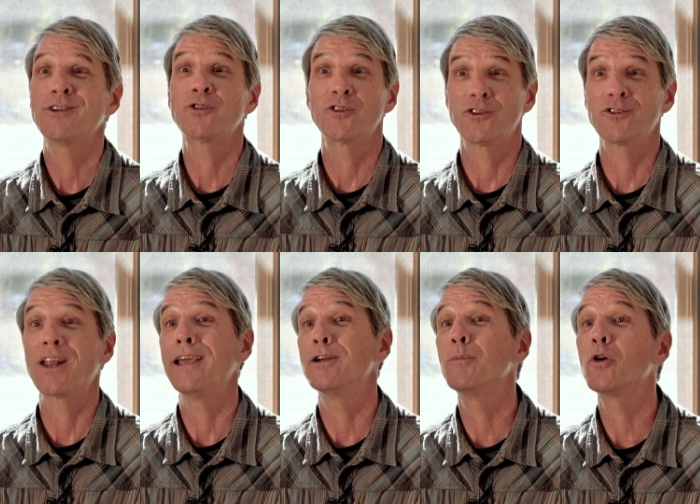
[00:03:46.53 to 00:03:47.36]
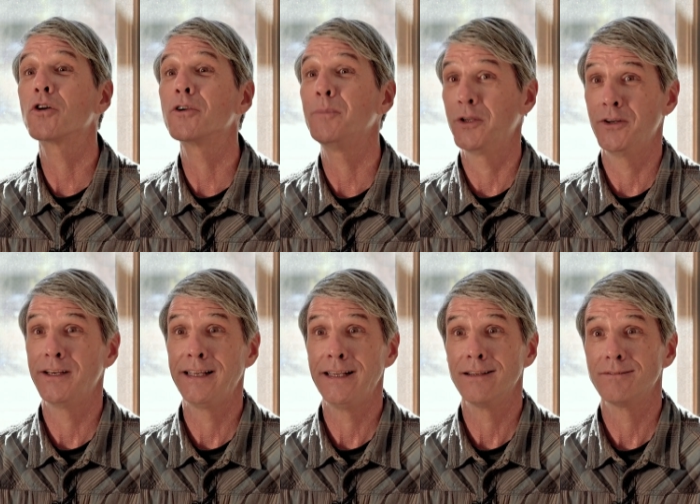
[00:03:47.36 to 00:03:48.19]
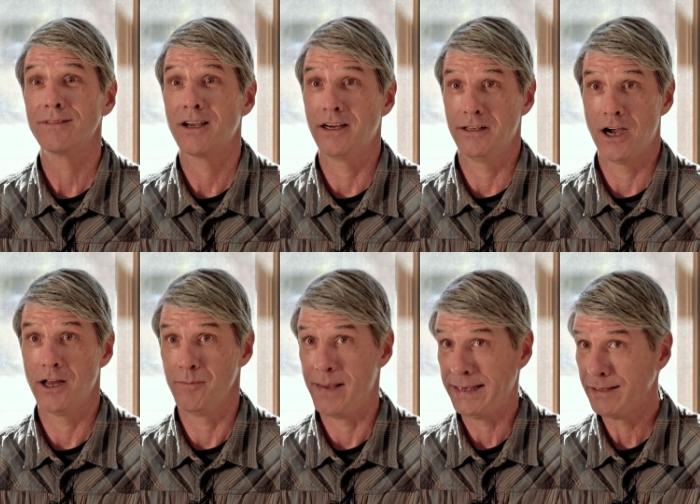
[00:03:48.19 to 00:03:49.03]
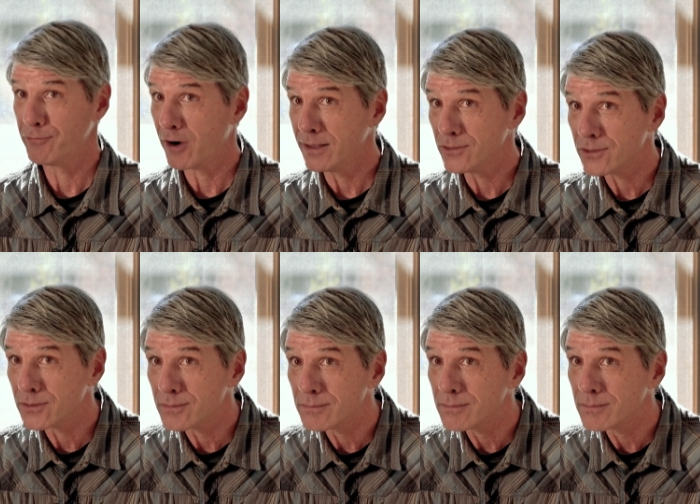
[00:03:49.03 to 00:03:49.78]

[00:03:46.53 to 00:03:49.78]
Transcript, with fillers: a sustainable community on, on many fronts,